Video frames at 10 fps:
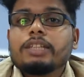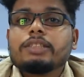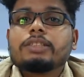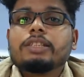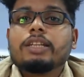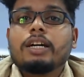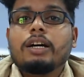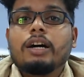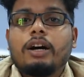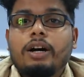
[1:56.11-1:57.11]
is
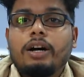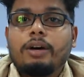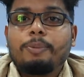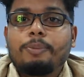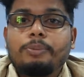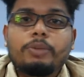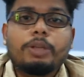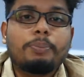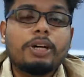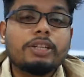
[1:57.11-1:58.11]
the
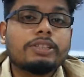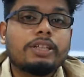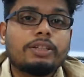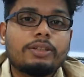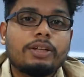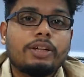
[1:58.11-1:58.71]
person